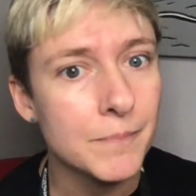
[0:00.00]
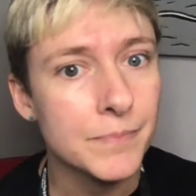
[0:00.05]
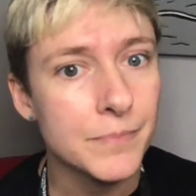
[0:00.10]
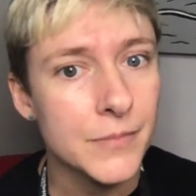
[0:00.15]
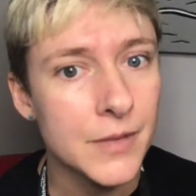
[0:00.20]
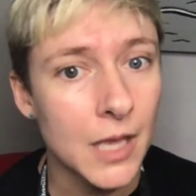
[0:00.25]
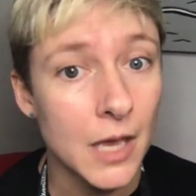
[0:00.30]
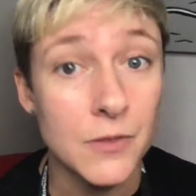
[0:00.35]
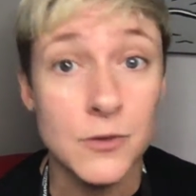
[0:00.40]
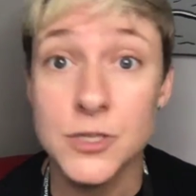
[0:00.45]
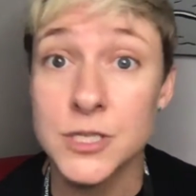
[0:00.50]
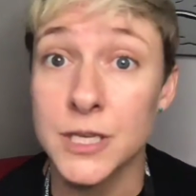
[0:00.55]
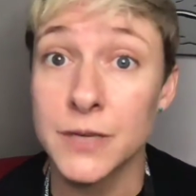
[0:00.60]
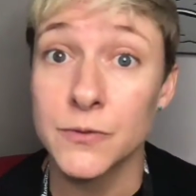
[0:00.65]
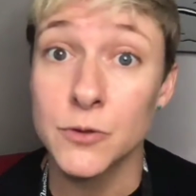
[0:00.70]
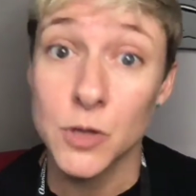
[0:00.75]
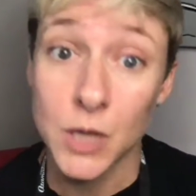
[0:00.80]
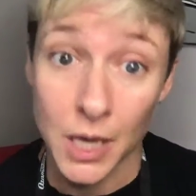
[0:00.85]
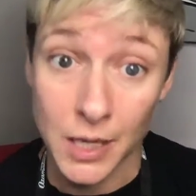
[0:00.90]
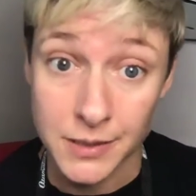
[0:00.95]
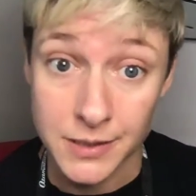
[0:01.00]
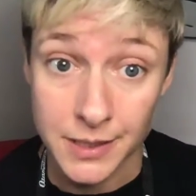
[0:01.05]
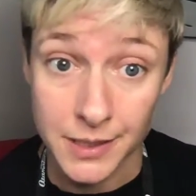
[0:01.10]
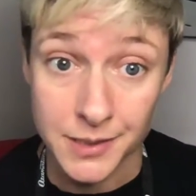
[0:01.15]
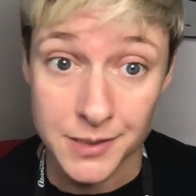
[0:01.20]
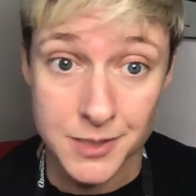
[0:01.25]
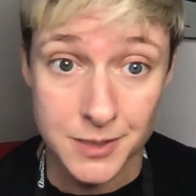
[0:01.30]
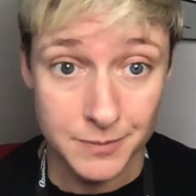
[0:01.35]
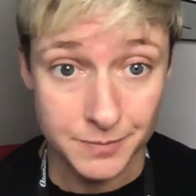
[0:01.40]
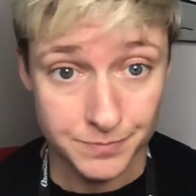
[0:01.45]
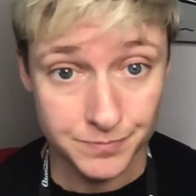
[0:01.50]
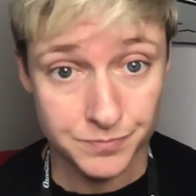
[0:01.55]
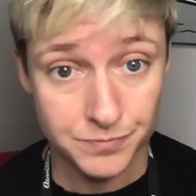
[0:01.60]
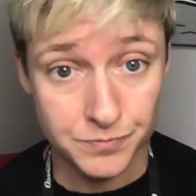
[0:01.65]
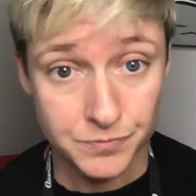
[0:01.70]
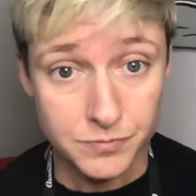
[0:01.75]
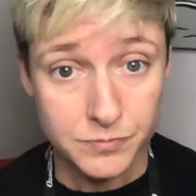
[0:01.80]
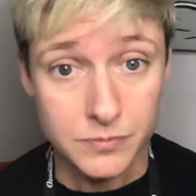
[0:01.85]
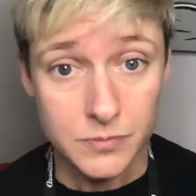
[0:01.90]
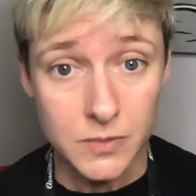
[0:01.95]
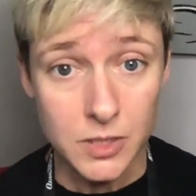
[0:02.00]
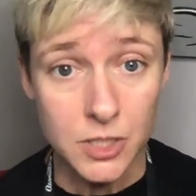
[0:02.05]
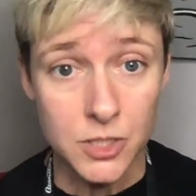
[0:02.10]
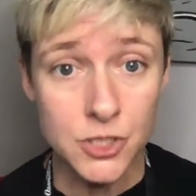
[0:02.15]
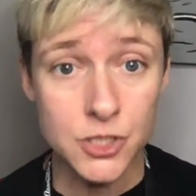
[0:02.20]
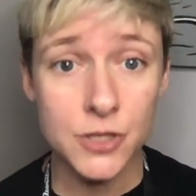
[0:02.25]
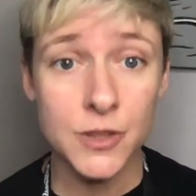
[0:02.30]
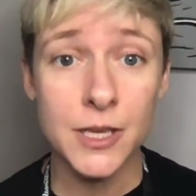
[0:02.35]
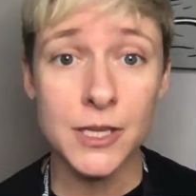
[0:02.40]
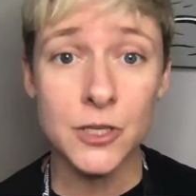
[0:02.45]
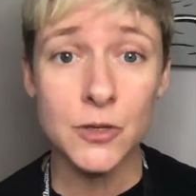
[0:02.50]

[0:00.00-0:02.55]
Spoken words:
The others give you context. So then